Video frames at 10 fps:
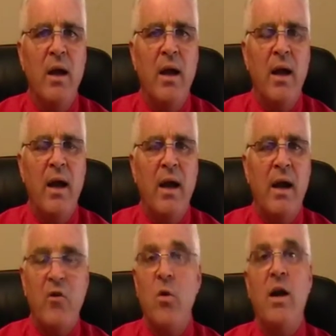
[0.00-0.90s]
and
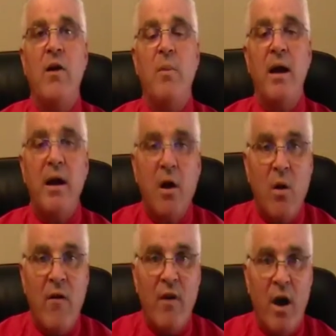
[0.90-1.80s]
I just want to let everybody
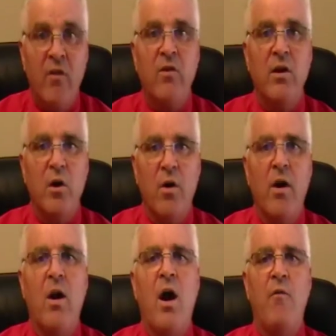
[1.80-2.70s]
know I've honestly learned
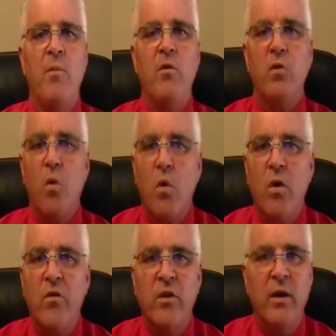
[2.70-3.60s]
a lot from this
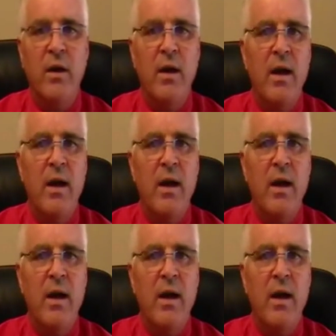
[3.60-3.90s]
course, and